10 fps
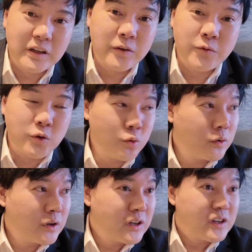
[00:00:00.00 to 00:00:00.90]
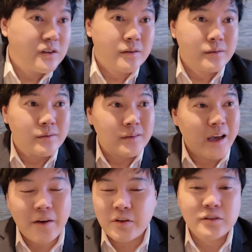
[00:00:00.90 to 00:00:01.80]
if you
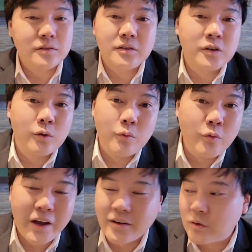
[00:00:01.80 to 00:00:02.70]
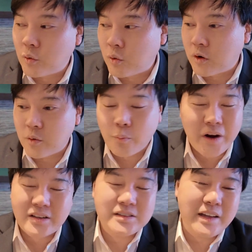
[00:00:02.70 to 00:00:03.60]
haven't read or
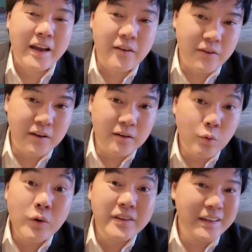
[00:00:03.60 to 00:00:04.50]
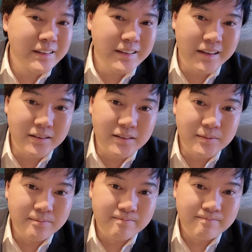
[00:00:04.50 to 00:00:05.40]
practiced anything with
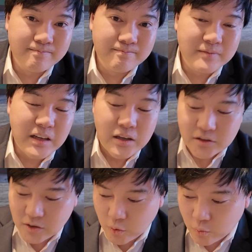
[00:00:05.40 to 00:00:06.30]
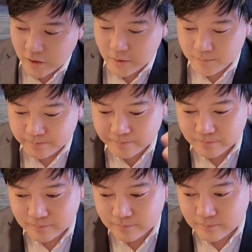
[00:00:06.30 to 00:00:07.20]
intent. So
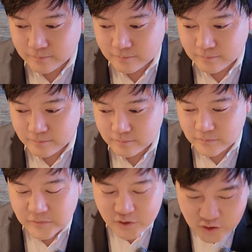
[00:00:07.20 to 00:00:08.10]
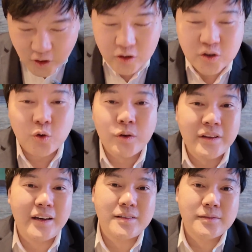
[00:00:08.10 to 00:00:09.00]
start
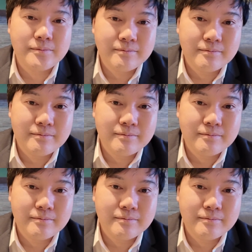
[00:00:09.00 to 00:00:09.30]
doing that.